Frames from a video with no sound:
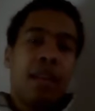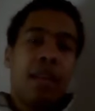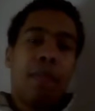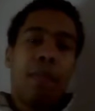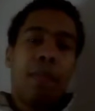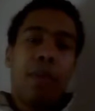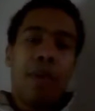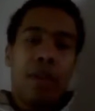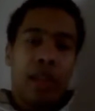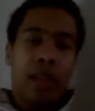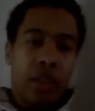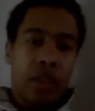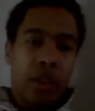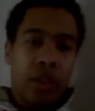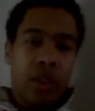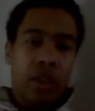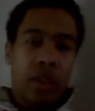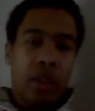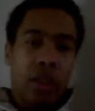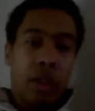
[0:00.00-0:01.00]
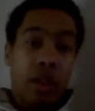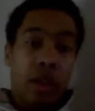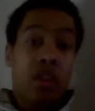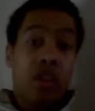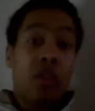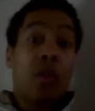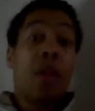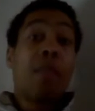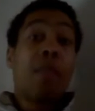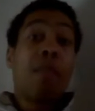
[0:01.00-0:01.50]
the Polish,
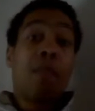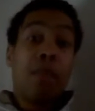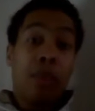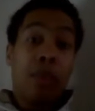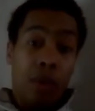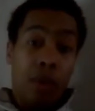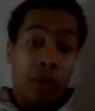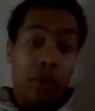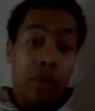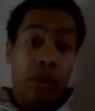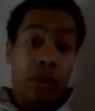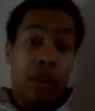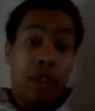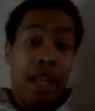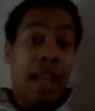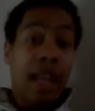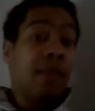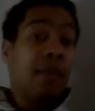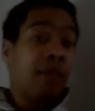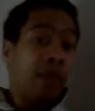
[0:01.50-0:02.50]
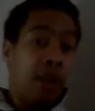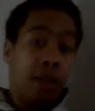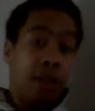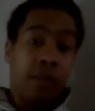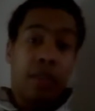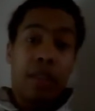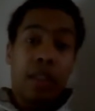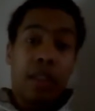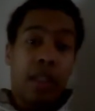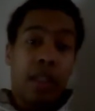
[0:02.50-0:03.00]
because there were Poles
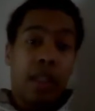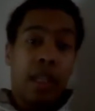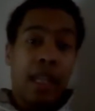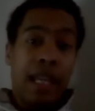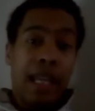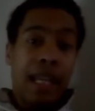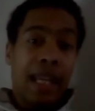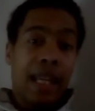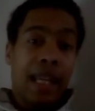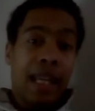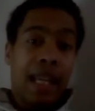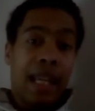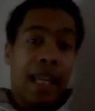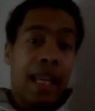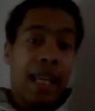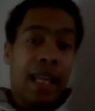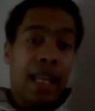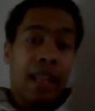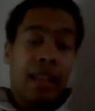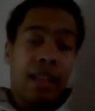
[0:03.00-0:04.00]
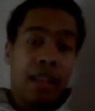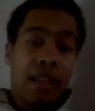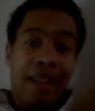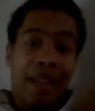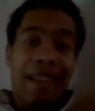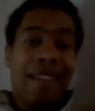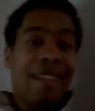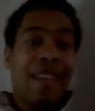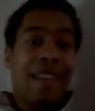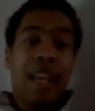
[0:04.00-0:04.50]
involved in
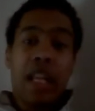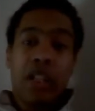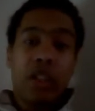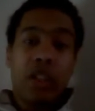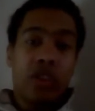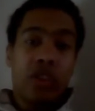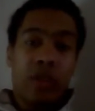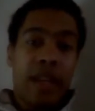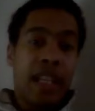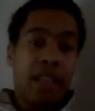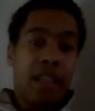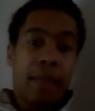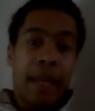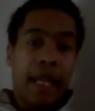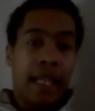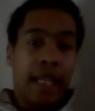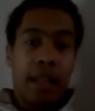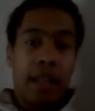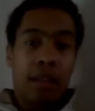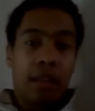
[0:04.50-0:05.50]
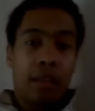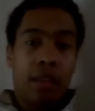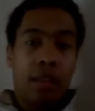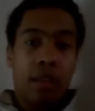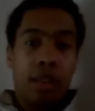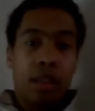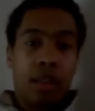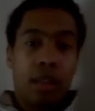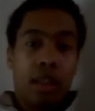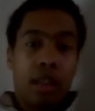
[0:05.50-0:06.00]
international trade back then,
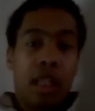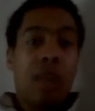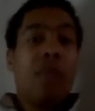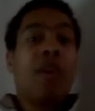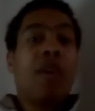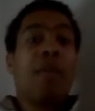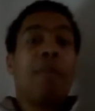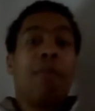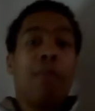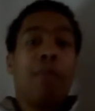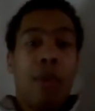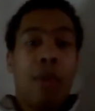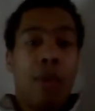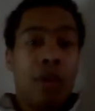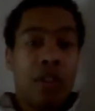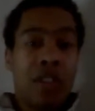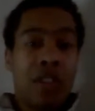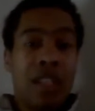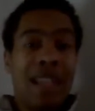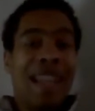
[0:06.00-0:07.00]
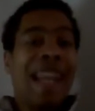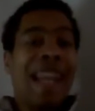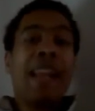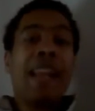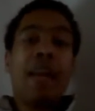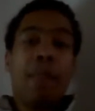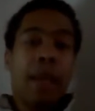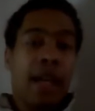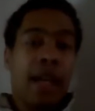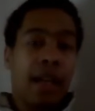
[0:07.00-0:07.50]
there were Poles in
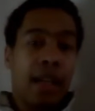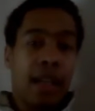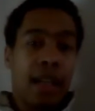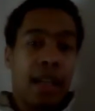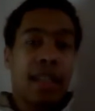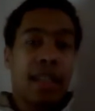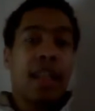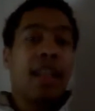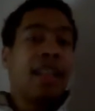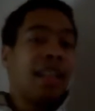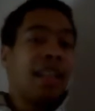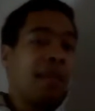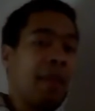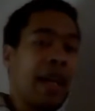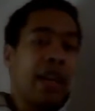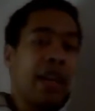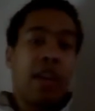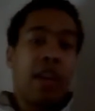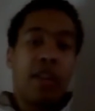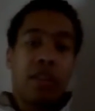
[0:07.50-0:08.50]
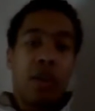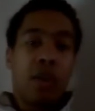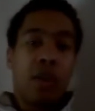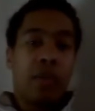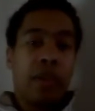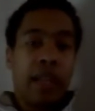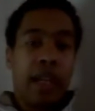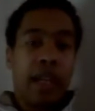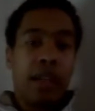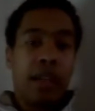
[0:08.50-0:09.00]
the Americas that migrated
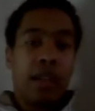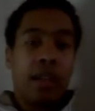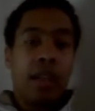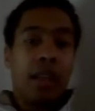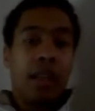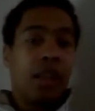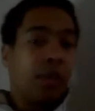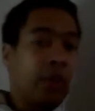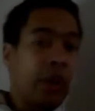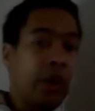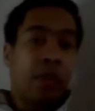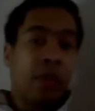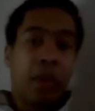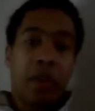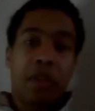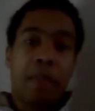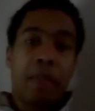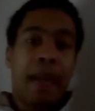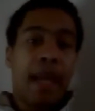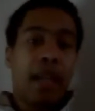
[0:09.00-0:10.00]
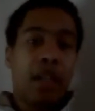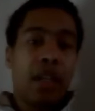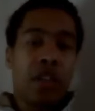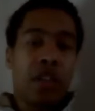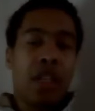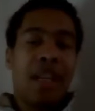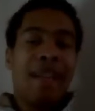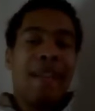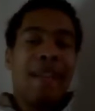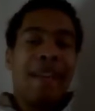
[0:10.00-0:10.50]
over there, that worked for the
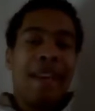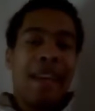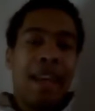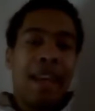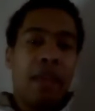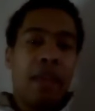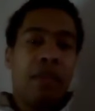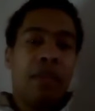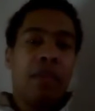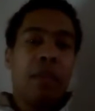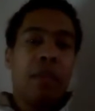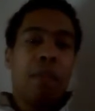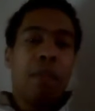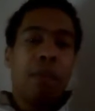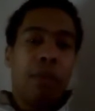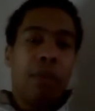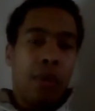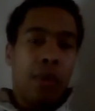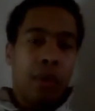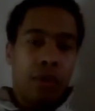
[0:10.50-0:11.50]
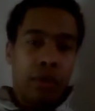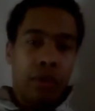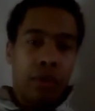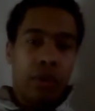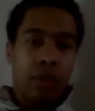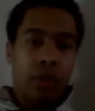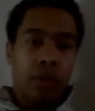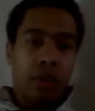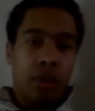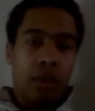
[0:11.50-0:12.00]
Spanish. If the
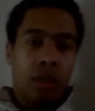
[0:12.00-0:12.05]
Poles,